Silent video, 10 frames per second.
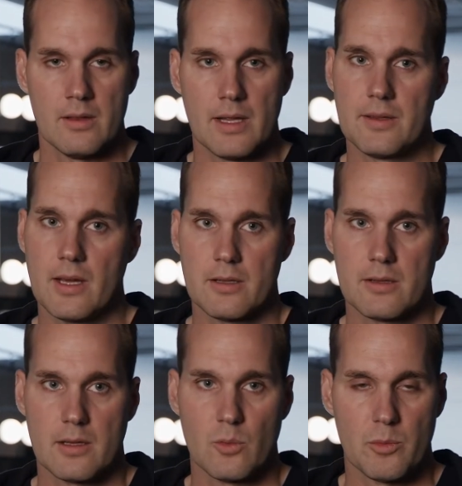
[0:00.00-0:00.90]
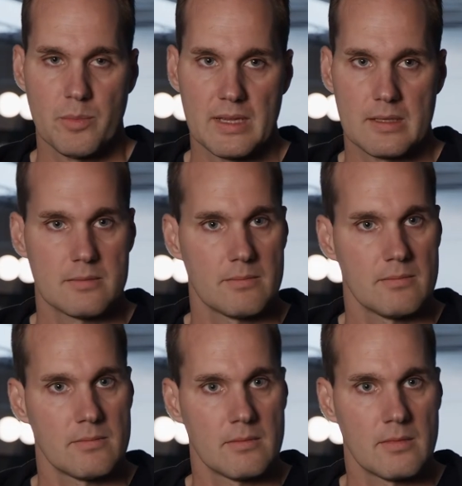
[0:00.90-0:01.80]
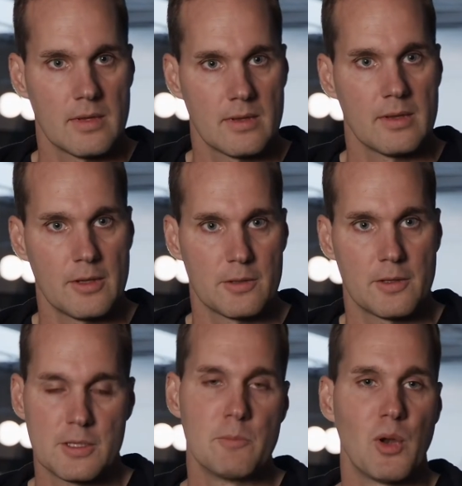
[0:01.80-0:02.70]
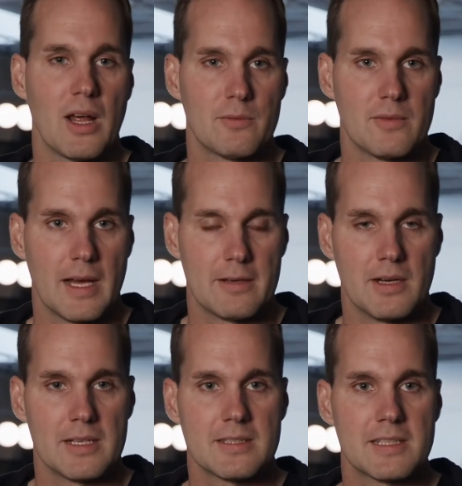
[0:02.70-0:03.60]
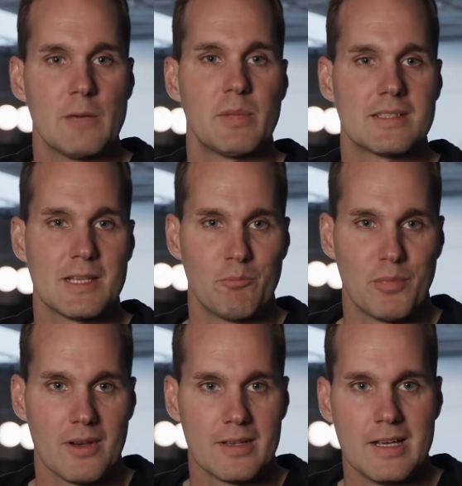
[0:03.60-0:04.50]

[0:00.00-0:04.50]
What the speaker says: Then the other thing would be the simple advice, keep it simple.